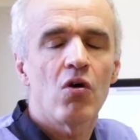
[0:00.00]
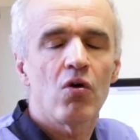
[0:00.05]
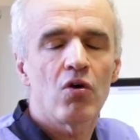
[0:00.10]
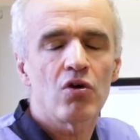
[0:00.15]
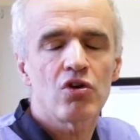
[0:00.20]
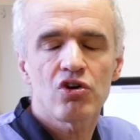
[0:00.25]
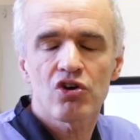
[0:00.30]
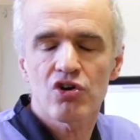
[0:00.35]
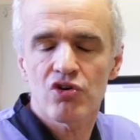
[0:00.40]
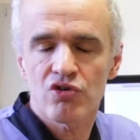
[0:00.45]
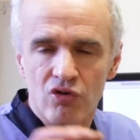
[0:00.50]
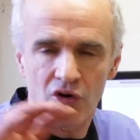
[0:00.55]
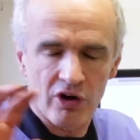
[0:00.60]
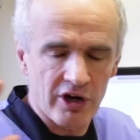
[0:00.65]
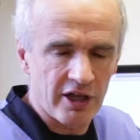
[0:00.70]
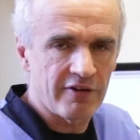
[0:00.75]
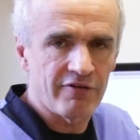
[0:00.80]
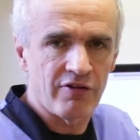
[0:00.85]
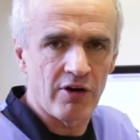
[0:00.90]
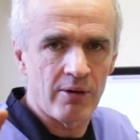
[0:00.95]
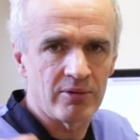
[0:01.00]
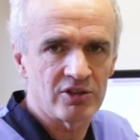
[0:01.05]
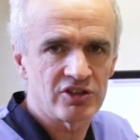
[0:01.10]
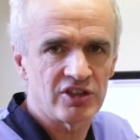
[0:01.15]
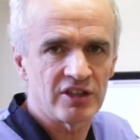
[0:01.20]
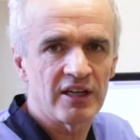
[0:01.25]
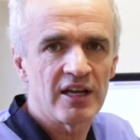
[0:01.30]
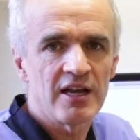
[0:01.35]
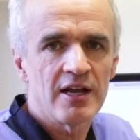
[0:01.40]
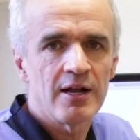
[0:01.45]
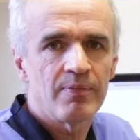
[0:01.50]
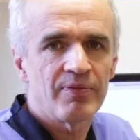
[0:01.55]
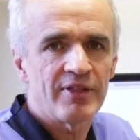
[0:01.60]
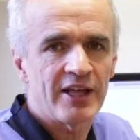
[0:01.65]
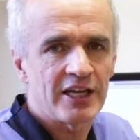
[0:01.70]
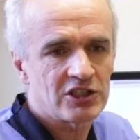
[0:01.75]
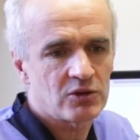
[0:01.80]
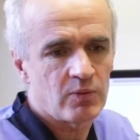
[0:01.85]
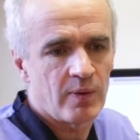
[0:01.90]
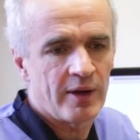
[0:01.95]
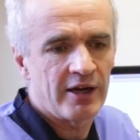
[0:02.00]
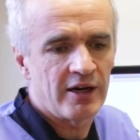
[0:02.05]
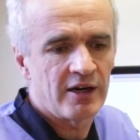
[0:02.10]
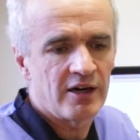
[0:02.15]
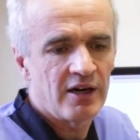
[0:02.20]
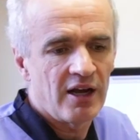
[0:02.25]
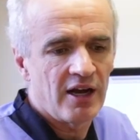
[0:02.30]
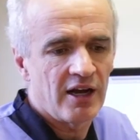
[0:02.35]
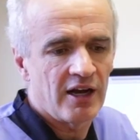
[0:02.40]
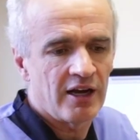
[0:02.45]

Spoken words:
Or chronic vomiting. That's where